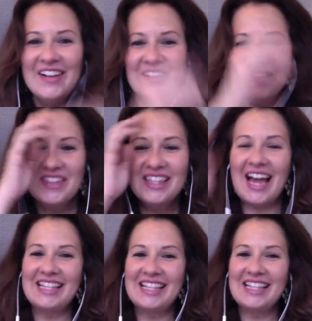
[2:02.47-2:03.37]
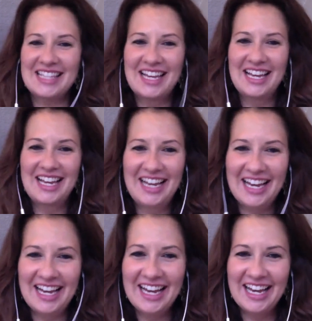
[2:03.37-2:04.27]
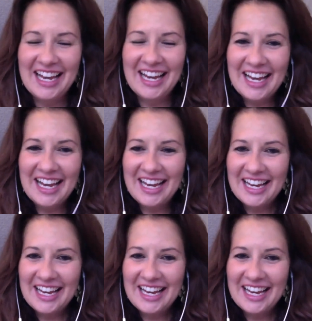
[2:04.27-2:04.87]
But thanks to all of the